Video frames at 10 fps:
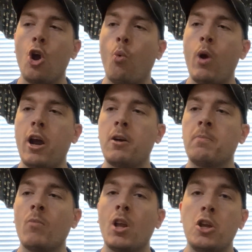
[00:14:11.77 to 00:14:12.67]
where
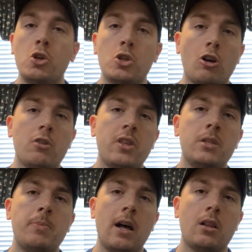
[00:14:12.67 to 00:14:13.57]
you start the
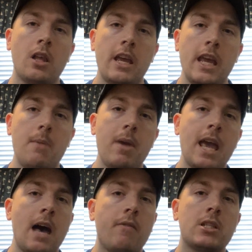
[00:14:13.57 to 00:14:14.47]
spell, it may
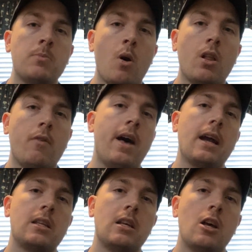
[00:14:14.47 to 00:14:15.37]
have a small effect,